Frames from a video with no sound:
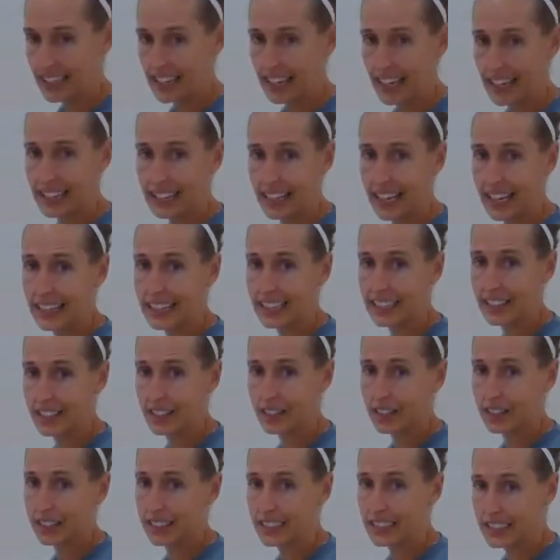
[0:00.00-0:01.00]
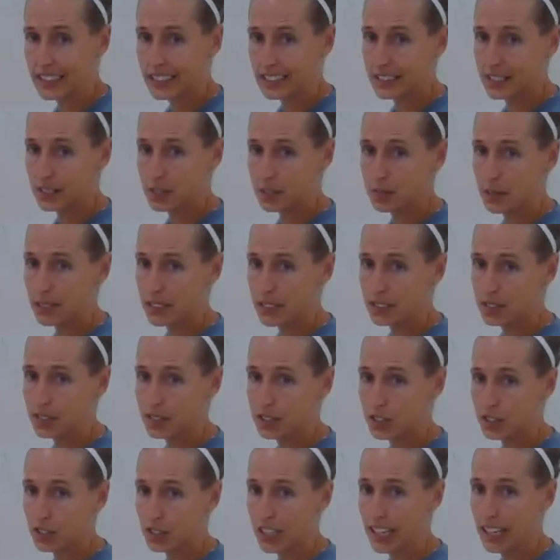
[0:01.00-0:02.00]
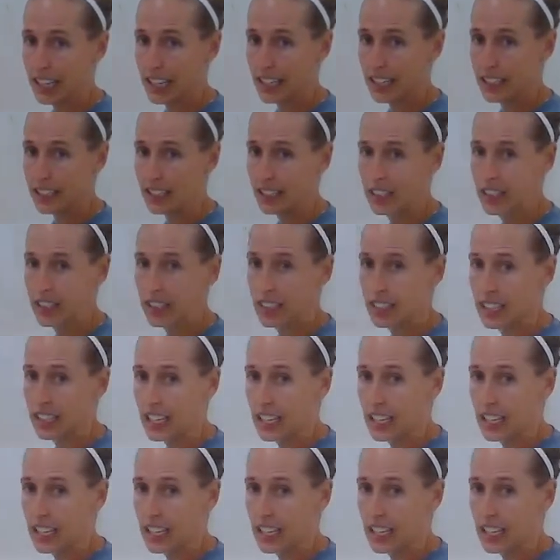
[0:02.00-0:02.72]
at 90 degrees as best as you can,